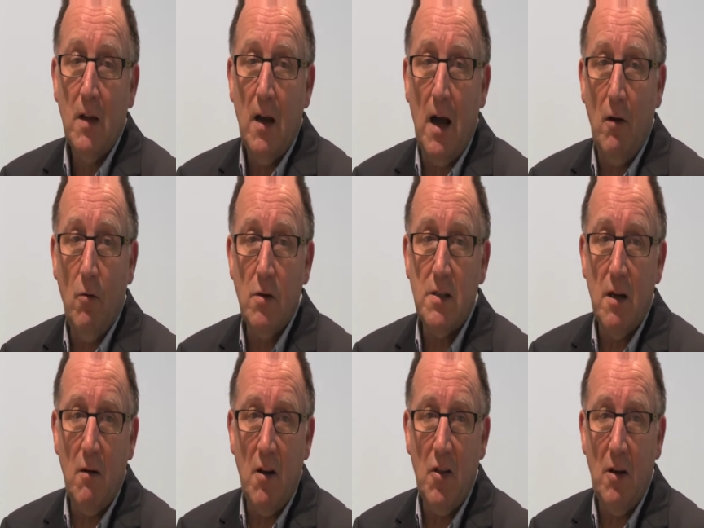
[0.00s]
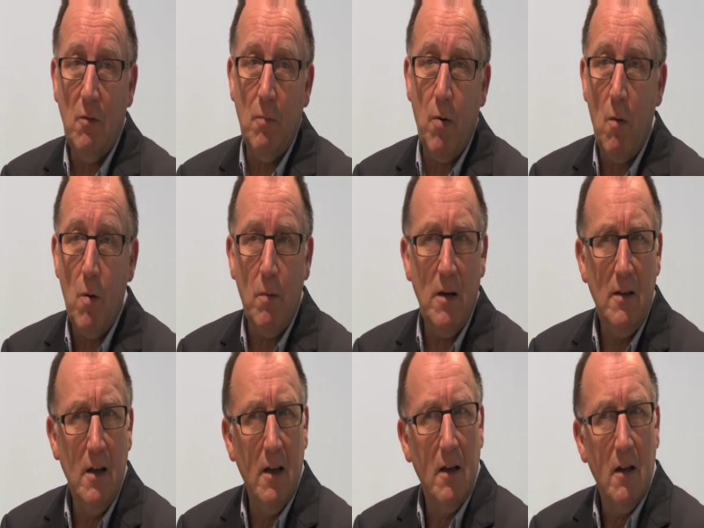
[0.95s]
And also, I think we're
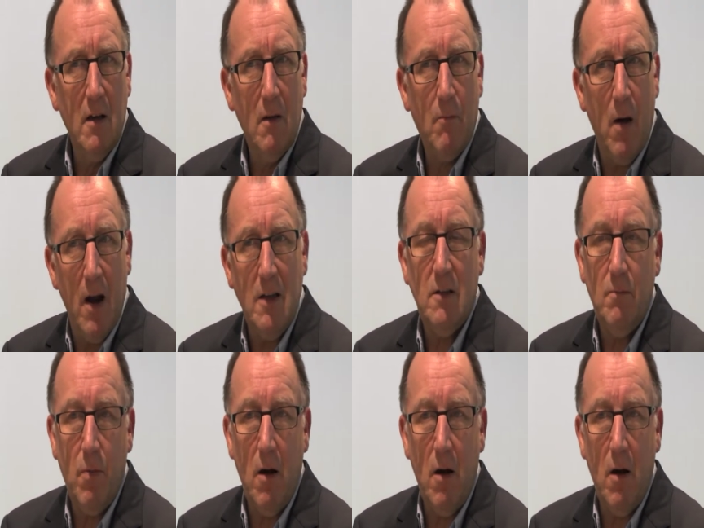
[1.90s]
probably, by